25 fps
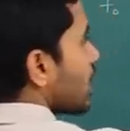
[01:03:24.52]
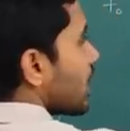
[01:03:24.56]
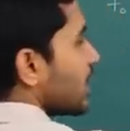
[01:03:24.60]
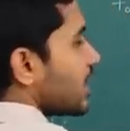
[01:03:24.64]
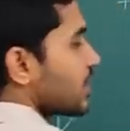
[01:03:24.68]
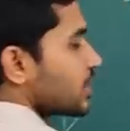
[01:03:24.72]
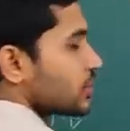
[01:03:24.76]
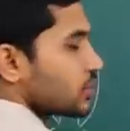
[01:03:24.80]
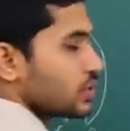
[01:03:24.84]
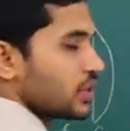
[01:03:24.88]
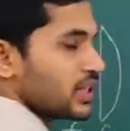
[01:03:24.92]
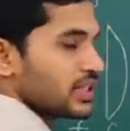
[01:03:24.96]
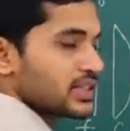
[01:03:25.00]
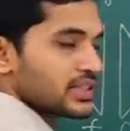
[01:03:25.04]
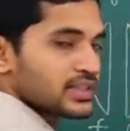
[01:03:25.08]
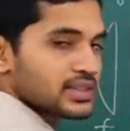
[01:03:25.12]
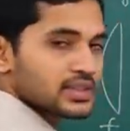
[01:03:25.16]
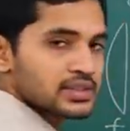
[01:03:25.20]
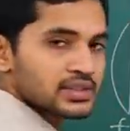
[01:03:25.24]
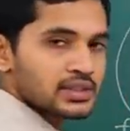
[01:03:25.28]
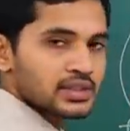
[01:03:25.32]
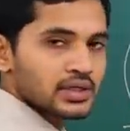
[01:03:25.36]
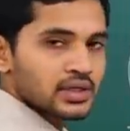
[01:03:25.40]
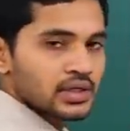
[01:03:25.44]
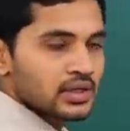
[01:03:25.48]
correct students.
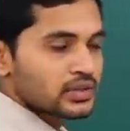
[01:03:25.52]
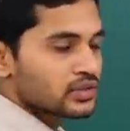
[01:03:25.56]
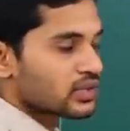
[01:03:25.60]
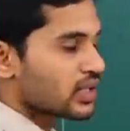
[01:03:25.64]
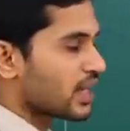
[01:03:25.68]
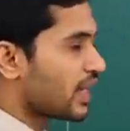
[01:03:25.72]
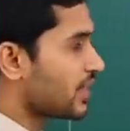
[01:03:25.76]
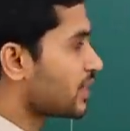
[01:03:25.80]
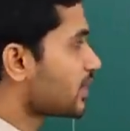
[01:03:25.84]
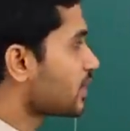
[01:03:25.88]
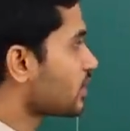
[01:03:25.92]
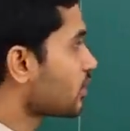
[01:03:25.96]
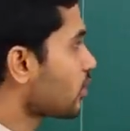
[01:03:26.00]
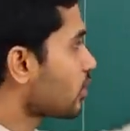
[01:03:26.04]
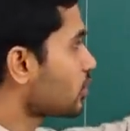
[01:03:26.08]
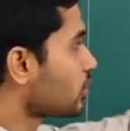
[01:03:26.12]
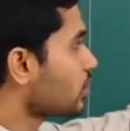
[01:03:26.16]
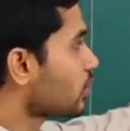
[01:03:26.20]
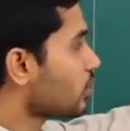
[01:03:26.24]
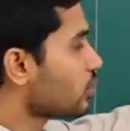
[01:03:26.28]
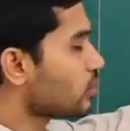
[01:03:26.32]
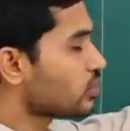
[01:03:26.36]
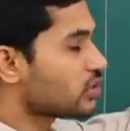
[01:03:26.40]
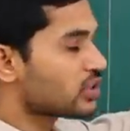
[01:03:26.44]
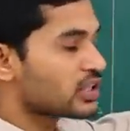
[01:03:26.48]
So, write it on
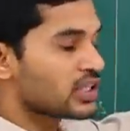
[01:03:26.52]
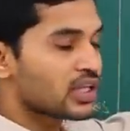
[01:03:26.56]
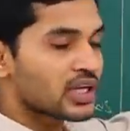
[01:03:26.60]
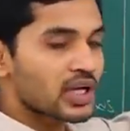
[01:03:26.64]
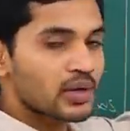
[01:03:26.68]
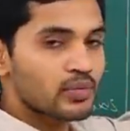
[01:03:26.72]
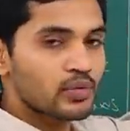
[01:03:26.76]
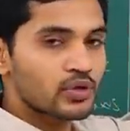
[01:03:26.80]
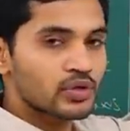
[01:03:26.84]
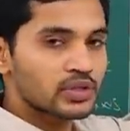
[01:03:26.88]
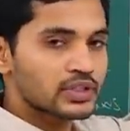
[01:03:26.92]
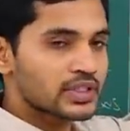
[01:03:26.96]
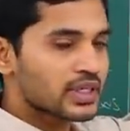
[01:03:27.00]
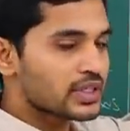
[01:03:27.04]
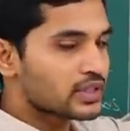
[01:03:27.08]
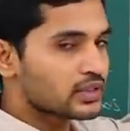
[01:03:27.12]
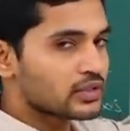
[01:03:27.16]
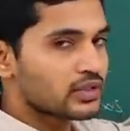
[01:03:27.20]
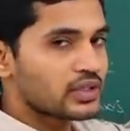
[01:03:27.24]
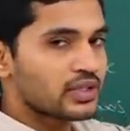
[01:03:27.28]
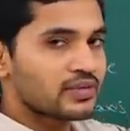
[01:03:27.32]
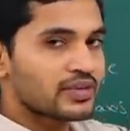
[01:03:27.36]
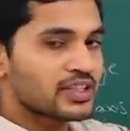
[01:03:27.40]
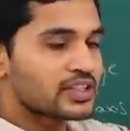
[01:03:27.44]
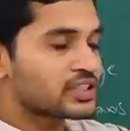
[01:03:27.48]
your own think about that you
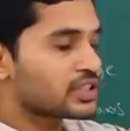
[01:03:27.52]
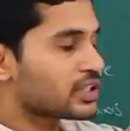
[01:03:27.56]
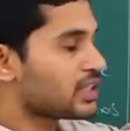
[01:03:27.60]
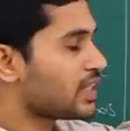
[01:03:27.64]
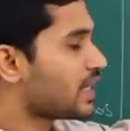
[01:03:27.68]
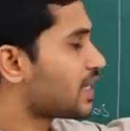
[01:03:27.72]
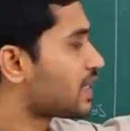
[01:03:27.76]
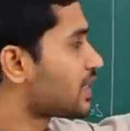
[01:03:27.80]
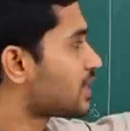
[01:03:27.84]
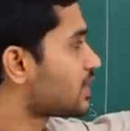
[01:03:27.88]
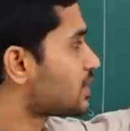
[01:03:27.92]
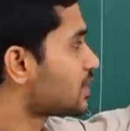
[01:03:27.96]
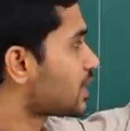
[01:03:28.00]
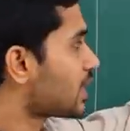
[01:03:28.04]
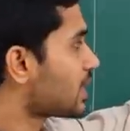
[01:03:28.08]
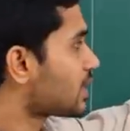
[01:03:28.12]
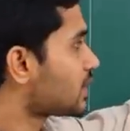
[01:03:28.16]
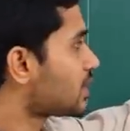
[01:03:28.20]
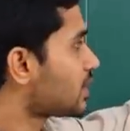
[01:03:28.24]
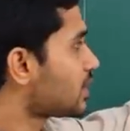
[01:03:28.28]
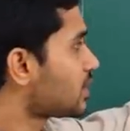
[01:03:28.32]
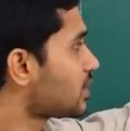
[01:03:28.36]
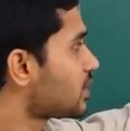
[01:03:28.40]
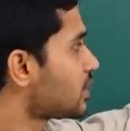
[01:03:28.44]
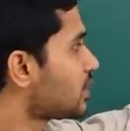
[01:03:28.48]
will eventually
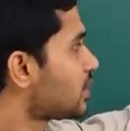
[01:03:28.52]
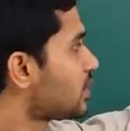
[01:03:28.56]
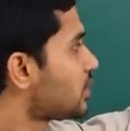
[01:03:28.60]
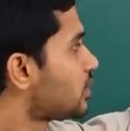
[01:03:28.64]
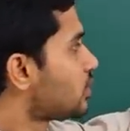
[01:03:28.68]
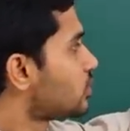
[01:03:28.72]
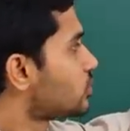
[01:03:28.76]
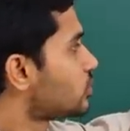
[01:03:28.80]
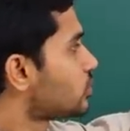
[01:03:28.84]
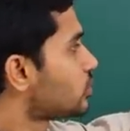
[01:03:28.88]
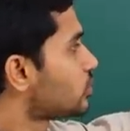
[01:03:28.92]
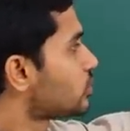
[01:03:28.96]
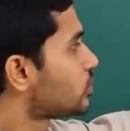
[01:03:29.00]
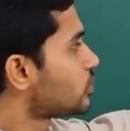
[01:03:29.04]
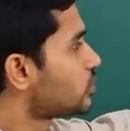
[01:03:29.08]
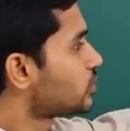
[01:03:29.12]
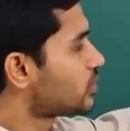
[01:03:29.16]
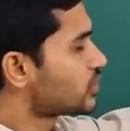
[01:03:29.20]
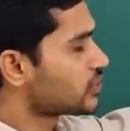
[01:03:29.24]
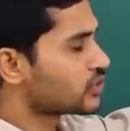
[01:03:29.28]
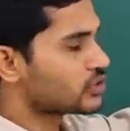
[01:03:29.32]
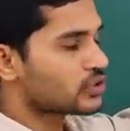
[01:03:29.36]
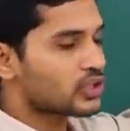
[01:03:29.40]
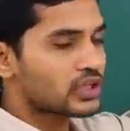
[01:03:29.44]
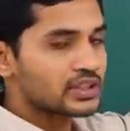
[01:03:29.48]
understand that so,
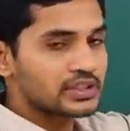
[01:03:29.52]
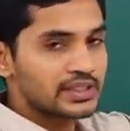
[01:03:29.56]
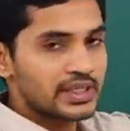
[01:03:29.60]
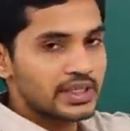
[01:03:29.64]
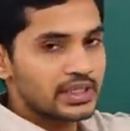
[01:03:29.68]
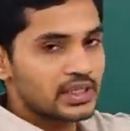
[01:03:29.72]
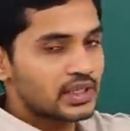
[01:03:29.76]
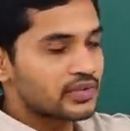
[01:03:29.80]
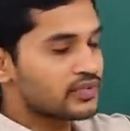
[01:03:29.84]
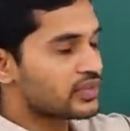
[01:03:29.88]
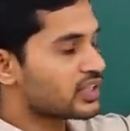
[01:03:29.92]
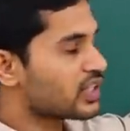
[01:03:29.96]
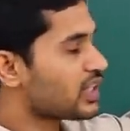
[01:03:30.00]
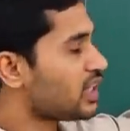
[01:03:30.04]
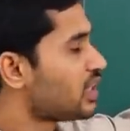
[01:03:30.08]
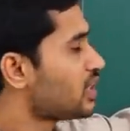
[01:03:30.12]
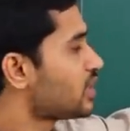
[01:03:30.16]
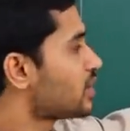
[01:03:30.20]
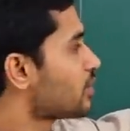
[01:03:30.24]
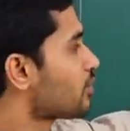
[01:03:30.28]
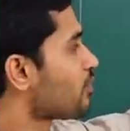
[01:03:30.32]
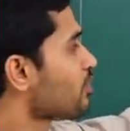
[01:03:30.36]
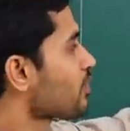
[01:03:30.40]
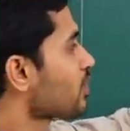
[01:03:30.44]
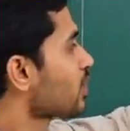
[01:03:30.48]
this is not that difficult.
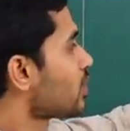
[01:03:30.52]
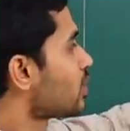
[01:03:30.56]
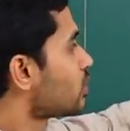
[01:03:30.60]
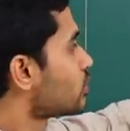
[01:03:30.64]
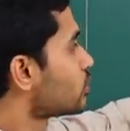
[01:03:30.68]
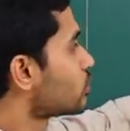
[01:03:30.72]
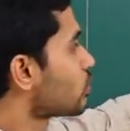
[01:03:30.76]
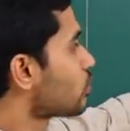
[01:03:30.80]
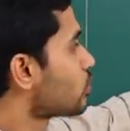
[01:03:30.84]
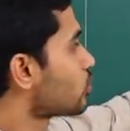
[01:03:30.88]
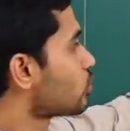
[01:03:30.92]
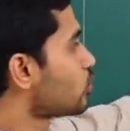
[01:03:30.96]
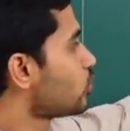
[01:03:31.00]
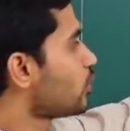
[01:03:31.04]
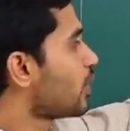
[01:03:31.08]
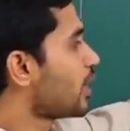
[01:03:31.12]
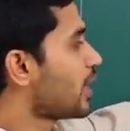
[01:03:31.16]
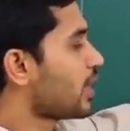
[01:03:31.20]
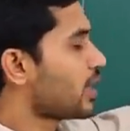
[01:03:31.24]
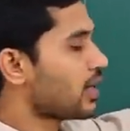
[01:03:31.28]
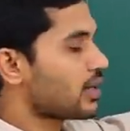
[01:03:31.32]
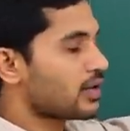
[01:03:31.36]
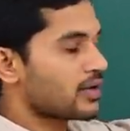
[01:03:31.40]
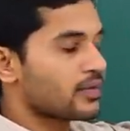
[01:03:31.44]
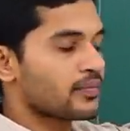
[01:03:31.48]
So, 2 by
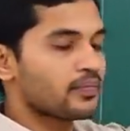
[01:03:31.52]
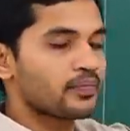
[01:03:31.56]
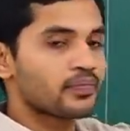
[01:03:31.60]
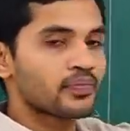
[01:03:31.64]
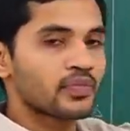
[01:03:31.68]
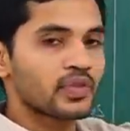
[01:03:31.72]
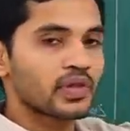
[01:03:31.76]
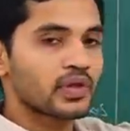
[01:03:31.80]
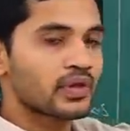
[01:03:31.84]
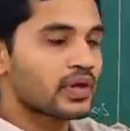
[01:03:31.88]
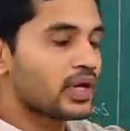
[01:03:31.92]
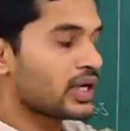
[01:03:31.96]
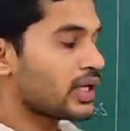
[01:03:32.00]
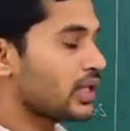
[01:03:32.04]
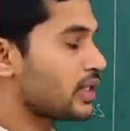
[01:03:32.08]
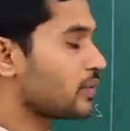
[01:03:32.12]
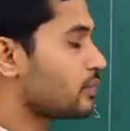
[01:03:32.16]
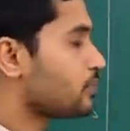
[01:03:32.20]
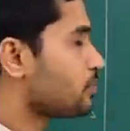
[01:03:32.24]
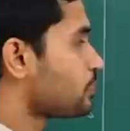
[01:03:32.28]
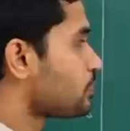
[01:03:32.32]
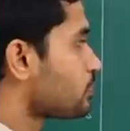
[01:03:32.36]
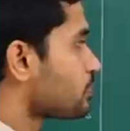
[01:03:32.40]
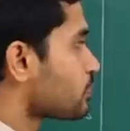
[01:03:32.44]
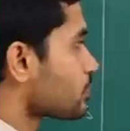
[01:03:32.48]
r right.
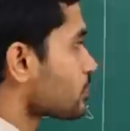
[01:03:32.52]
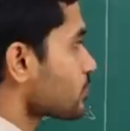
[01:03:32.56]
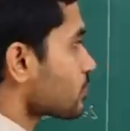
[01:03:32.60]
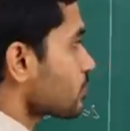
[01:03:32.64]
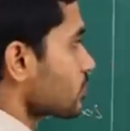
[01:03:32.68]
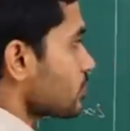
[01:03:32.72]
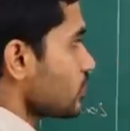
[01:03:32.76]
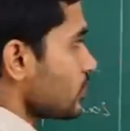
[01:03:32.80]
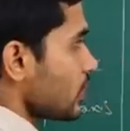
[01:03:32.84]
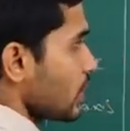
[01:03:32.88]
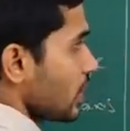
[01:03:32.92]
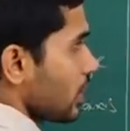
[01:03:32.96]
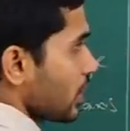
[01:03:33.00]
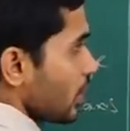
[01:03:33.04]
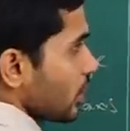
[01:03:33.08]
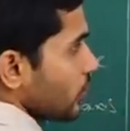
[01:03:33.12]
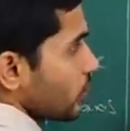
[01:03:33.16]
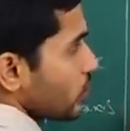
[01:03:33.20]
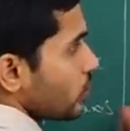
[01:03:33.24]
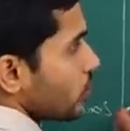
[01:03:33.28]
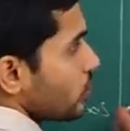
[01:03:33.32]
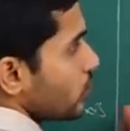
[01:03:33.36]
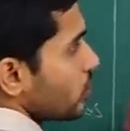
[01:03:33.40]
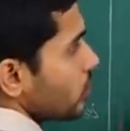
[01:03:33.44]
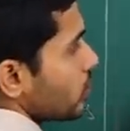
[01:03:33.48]
Now,
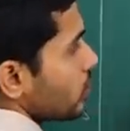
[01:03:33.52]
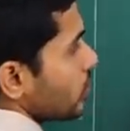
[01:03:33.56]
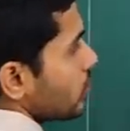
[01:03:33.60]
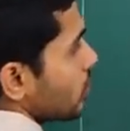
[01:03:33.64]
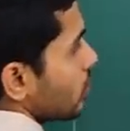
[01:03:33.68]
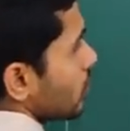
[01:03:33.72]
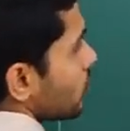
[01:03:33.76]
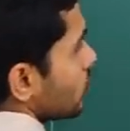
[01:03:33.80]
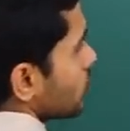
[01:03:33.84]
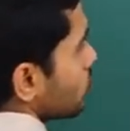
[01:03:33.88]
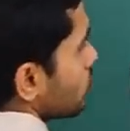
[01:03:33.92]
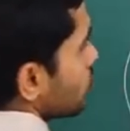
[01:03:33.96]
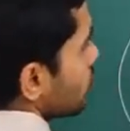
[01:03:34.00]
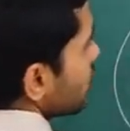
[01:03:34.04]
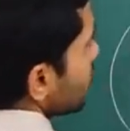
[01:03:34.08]
so